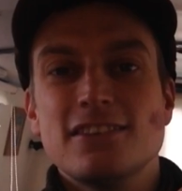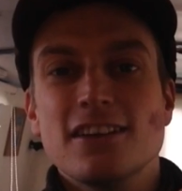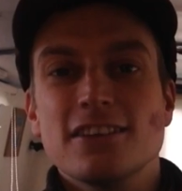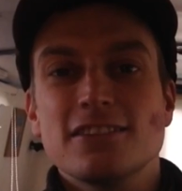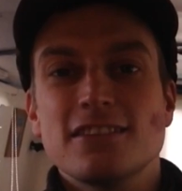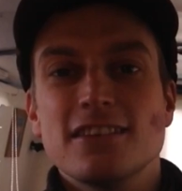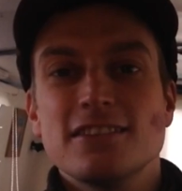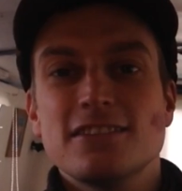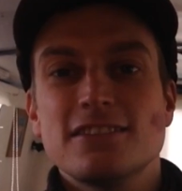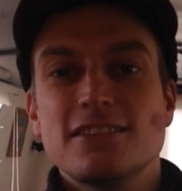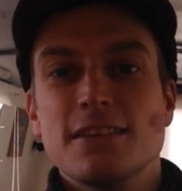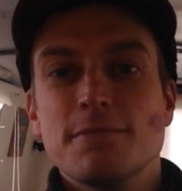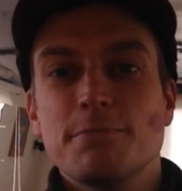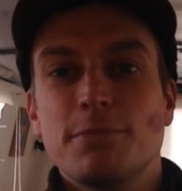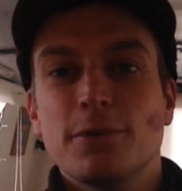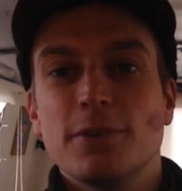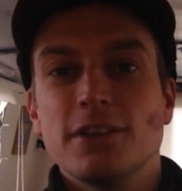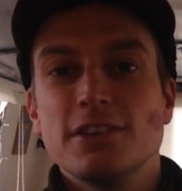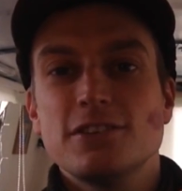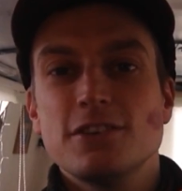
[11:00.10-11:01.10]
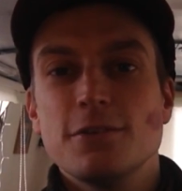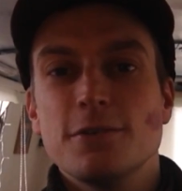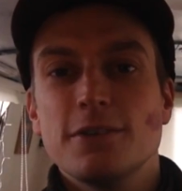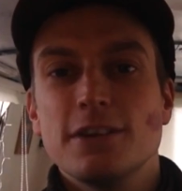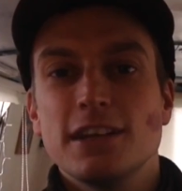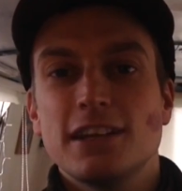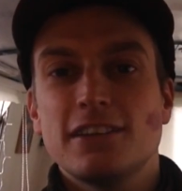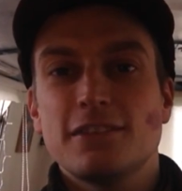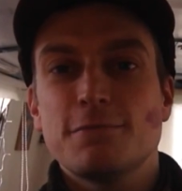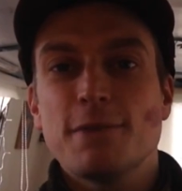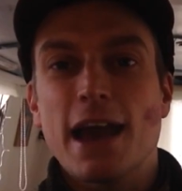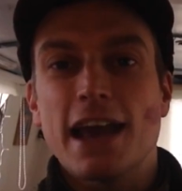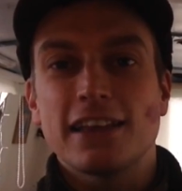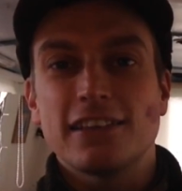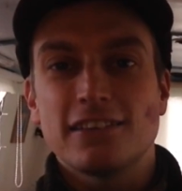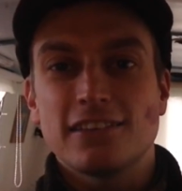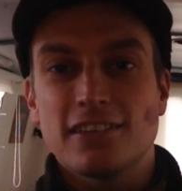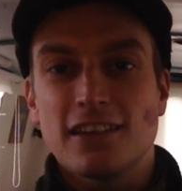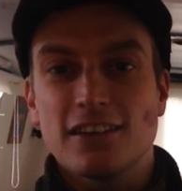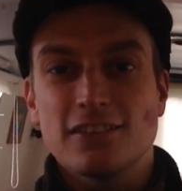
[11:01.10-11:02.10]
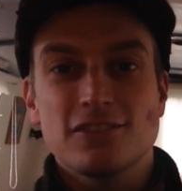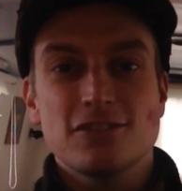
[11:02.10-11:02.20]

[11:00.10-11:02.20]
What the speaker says: just as simple as you would expect.